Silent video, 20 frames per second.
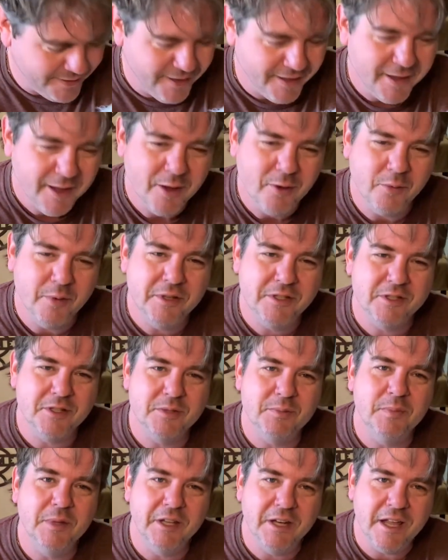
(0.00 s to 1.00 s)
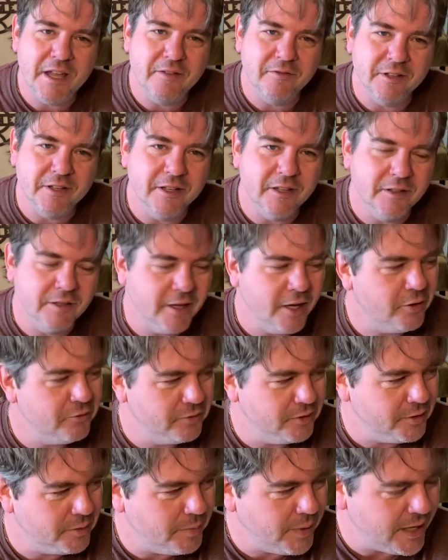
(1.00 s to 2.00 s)
which has been evident over
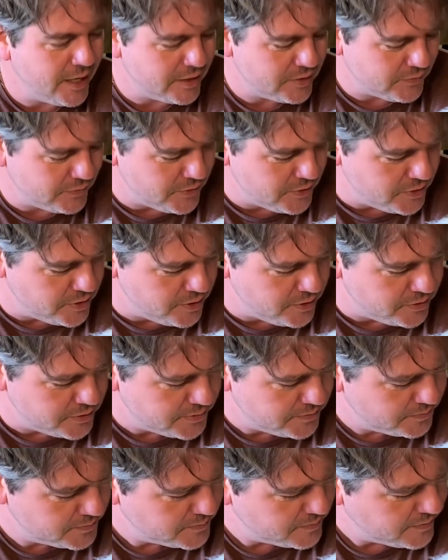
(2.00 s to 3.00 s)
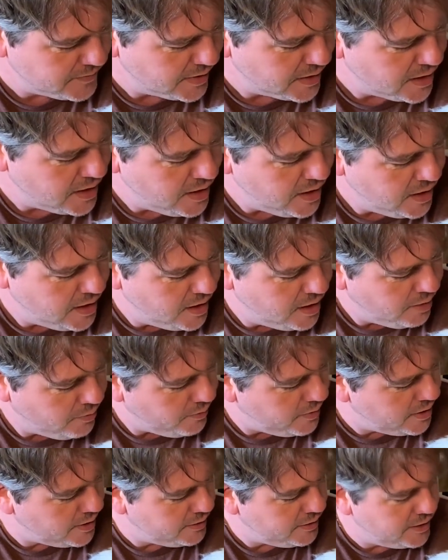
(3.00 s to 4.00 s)
the past few years.
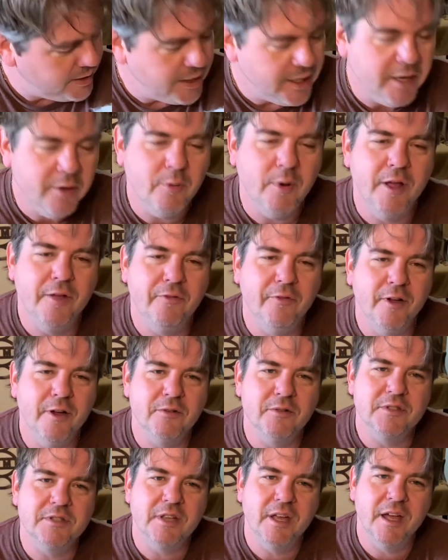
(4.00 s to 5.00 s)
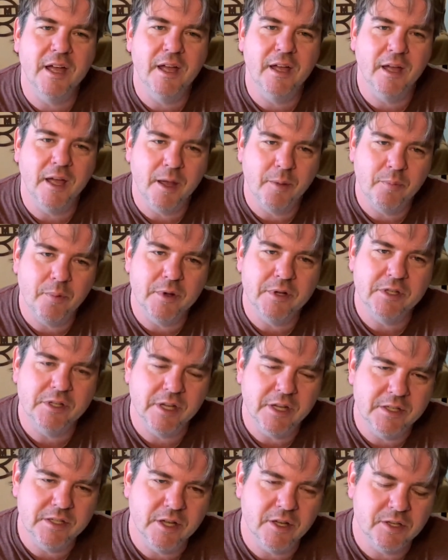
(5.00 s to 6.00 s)
Well, anyway, folks, I
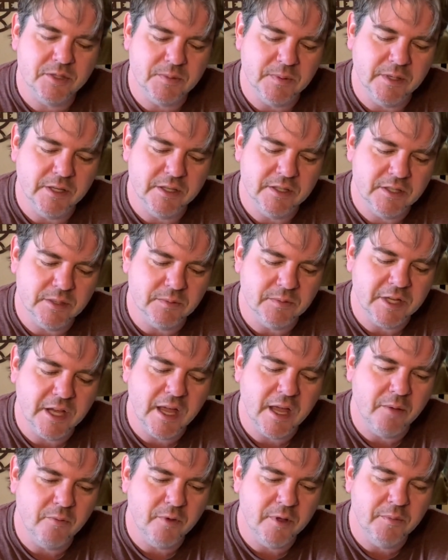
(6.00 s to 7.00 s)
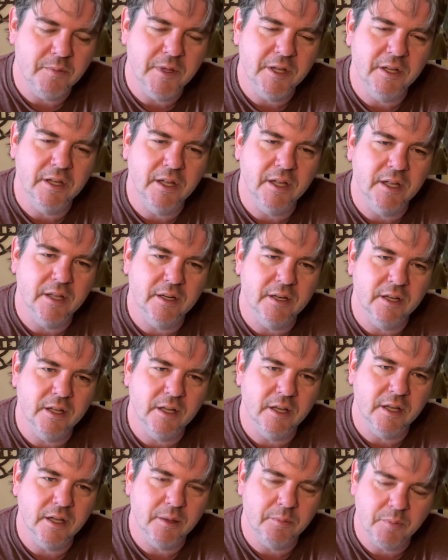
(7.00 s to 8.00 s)
appreciate y'all spending some time with me, and
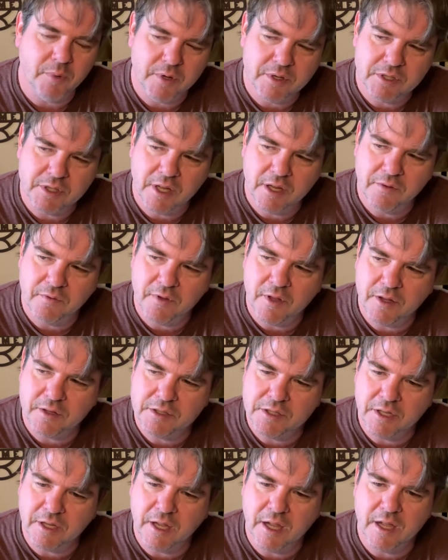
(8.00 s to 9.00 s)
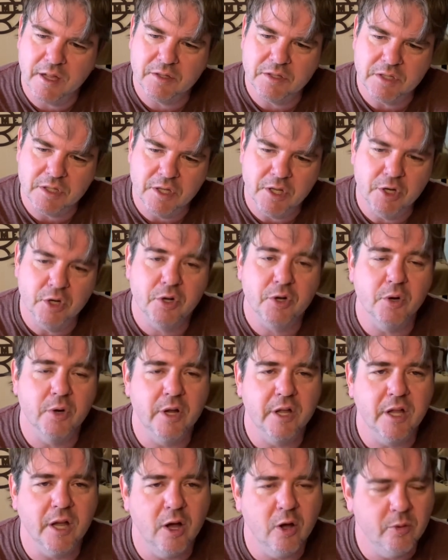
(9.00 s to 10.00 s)
I appreciate if y'all check out Cedar
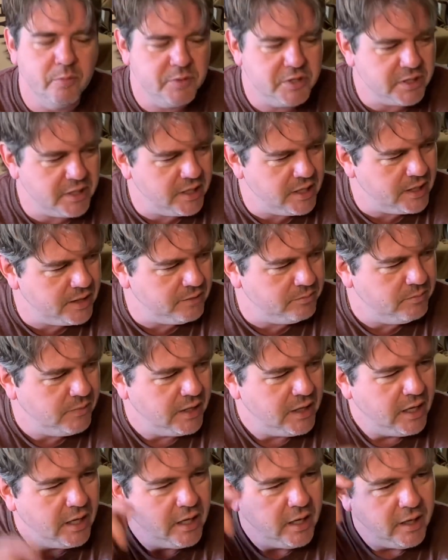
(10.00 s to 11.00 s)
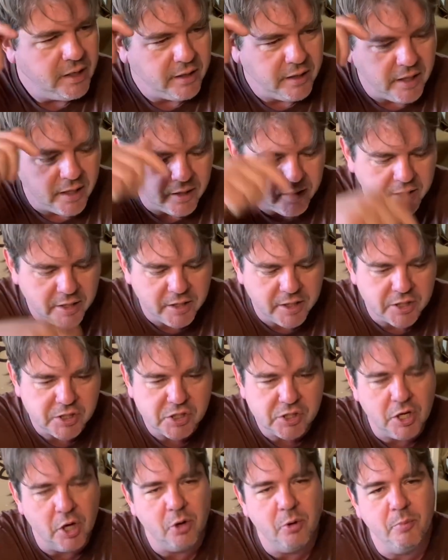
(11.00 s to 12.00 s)
Creek Homestead down in the
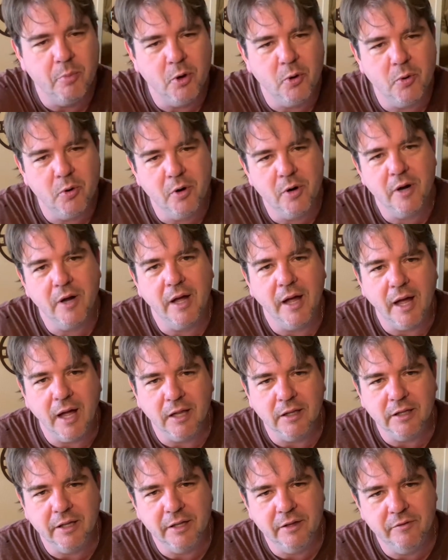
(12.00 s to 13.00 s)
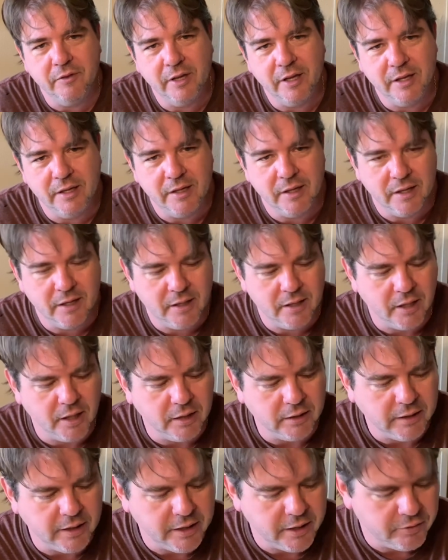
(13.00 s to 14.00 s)
show more. I'll leave a
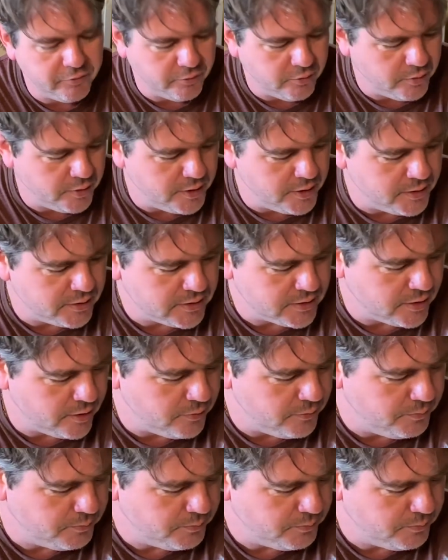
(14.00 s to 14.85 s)
link for you. So